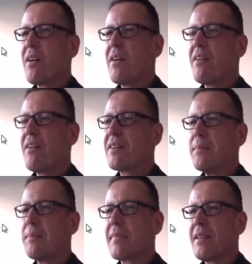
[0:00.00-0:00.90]

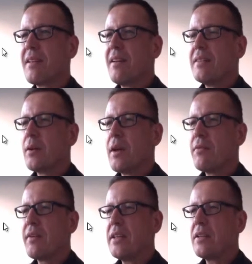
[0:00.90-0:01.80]
Okay, so
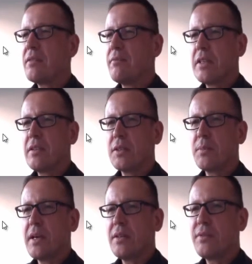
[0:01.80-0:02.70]
have fun with your
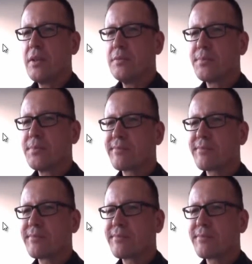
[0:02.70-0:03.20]
smartphone.